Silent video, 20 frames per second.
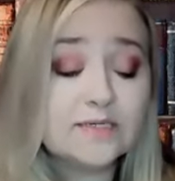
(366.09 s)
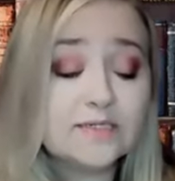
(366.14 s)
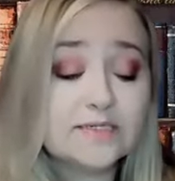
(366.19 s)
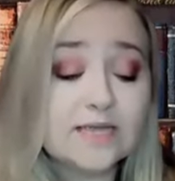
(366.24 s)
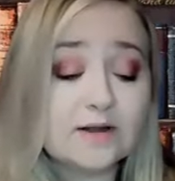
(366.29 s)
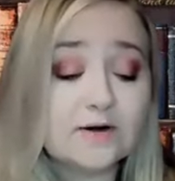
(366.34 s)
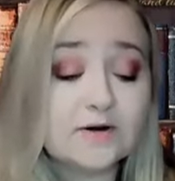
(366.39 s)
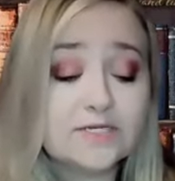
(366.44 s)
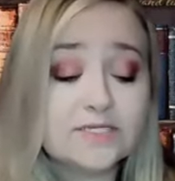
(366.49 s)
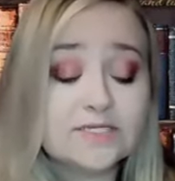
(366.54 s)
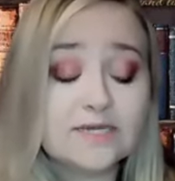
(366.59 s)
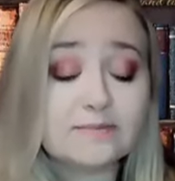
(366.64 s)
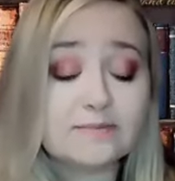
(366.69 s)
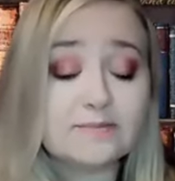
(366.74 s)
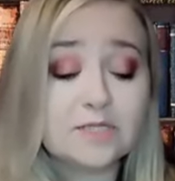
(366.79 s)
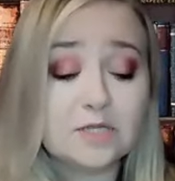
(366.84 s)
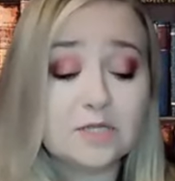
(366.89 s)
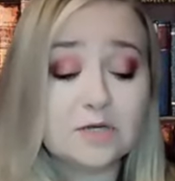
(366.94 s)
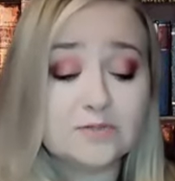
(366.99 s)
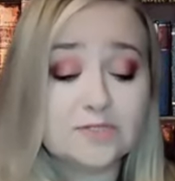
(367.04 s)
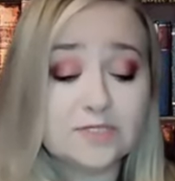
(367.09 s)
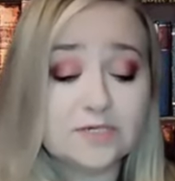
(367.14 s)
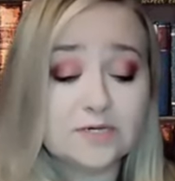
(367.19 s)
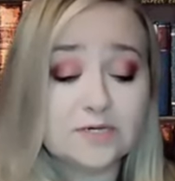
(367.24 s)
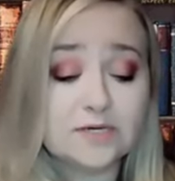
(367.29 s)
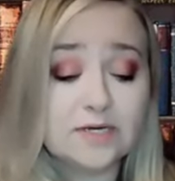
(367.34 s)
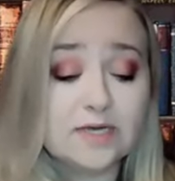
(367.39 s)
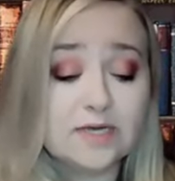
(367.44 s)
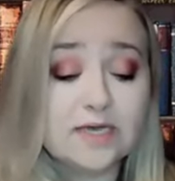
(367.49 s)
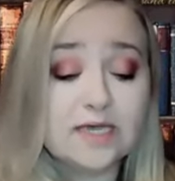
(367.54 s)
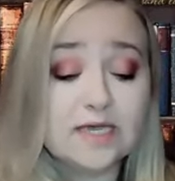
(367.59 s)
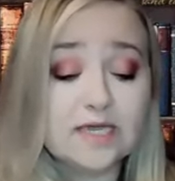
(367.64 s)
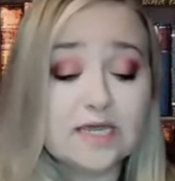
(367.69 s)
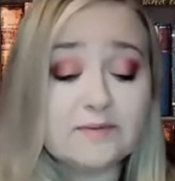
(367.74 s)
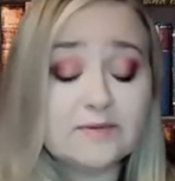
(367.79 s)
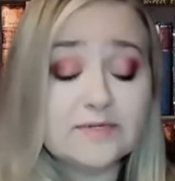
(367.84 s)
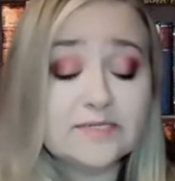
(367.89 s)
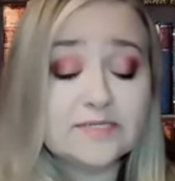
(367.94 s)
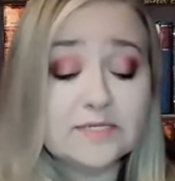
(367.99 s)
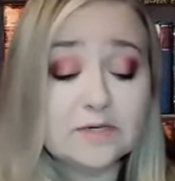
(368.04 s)
Cyrus stepped closer.
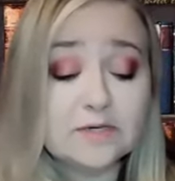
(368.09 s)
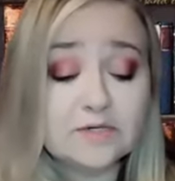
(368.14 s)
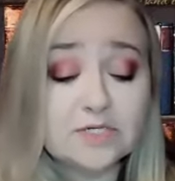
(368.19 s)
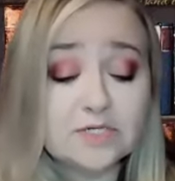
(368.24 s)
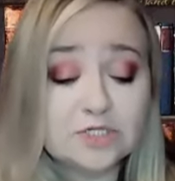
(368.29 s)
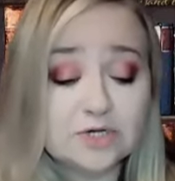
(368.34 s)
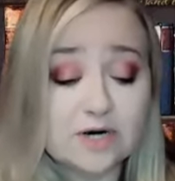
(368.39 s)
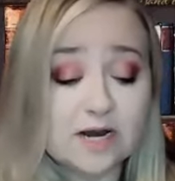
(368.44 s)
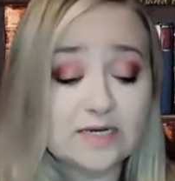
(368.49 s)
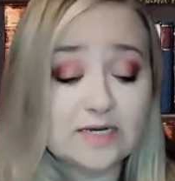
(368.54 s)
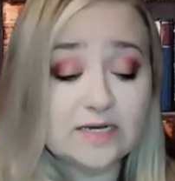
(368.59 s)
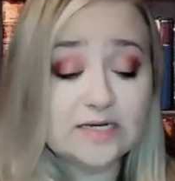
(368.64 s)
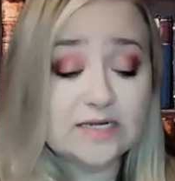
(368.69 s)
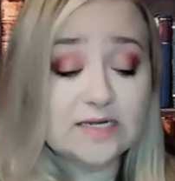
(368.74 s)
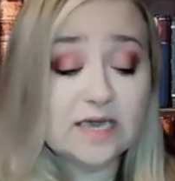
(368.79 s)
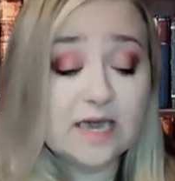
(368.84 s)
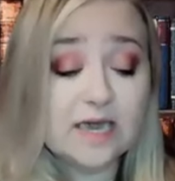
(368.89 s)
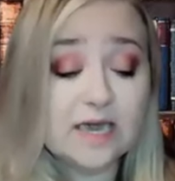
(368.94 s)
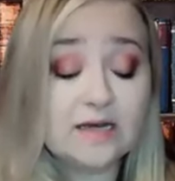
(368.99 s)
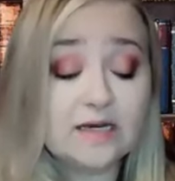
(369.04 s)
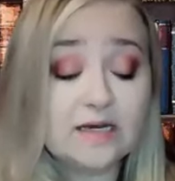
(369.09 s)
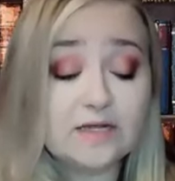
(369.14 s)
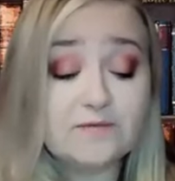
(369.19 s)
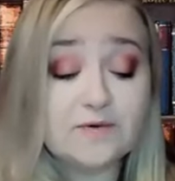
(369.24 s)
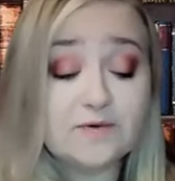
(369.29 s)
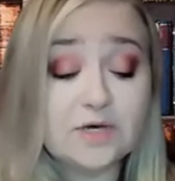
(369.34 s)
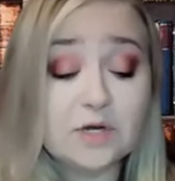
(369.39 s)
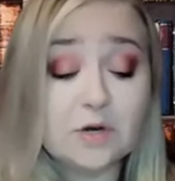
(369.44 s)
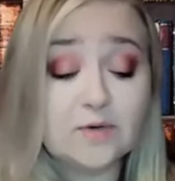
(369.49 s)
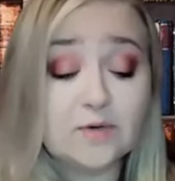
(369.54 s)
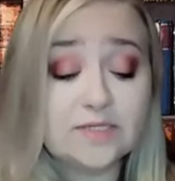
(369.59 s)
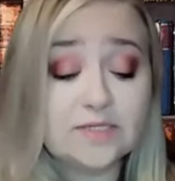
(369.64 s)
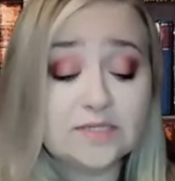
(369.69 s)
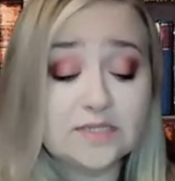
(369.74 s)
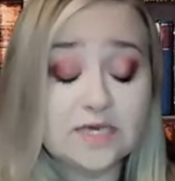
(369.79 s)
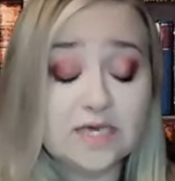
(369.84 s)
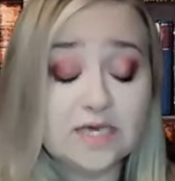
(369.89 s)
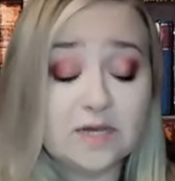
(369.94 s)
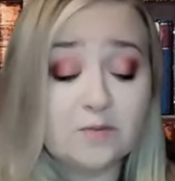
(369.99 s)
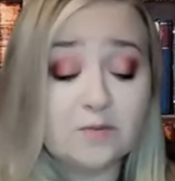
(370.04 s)
He'd been so distracted he hadn't even
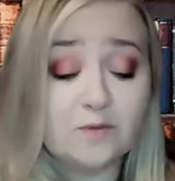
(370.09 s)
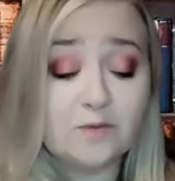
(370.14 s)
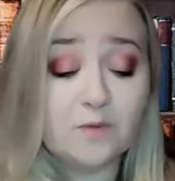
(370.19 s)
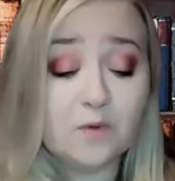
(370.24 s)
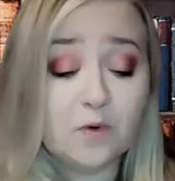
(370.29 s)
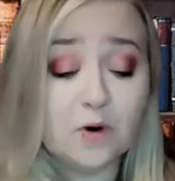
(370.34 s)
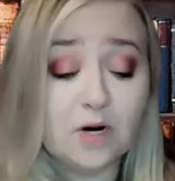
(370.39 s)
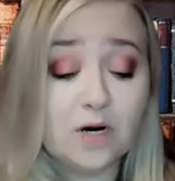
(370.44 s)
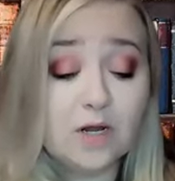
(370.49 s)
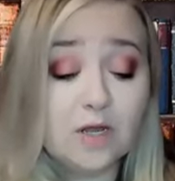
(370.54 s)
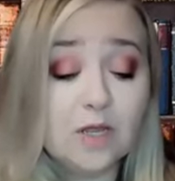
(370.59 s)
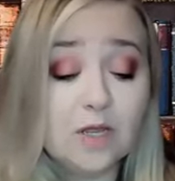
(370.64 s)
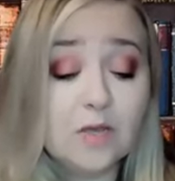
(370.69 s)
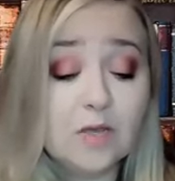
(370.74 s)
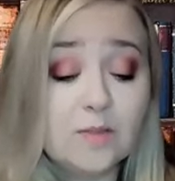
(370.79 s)
noticed the kid before.